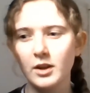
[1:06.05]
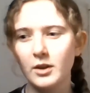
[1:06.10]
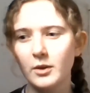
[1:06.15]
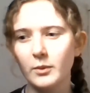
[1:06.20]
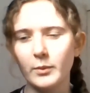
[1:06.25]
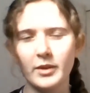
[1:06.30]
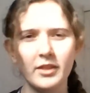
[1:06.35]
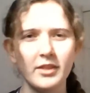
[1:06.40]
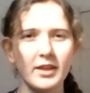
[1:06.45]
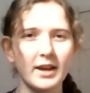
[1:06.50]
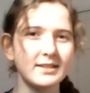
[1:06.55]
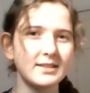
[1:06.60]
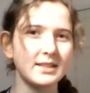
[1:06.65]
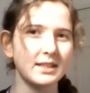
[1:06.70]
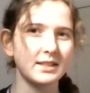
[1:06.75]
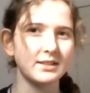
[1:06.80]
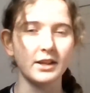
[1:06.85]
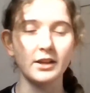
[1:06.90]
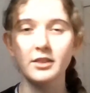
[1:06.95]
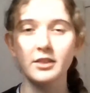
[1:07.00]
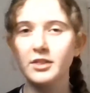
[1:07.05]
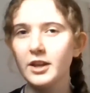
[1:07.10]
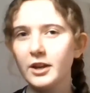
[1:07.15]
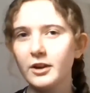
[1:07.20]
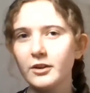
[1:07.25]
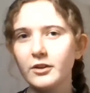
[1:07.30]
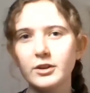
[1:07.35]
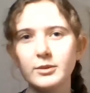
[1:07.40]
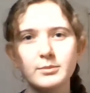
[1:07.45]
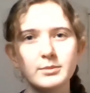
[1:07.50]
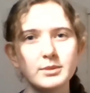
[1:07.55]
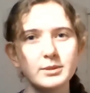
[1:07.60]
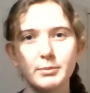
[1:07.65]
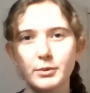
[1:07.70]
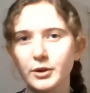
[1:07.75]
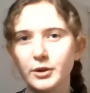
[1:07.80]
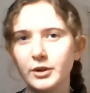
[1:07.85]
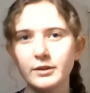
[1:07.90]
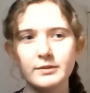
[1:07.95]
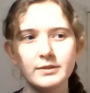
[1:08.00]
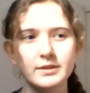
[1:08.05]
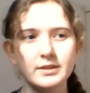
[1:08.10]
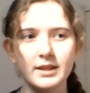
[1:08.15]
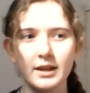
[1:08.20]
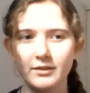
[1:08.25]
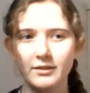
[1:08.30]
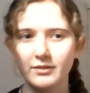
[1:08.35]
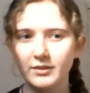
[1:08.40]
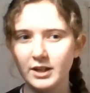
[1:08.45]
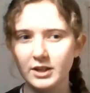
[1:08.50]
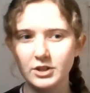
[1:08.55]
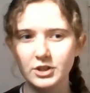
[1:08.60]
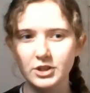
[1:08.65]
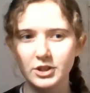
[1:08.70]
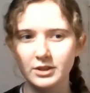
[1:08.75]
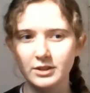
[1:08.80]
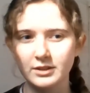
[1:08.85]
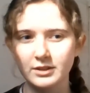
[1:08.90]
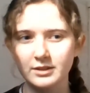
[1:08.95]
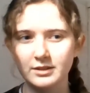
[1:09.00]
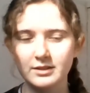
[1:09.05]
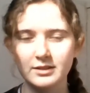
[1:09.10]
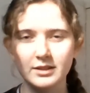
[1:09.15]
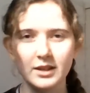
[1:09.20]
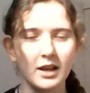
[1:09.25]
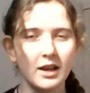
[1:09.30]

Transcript: whether that's things like theorems, proofs, definitions,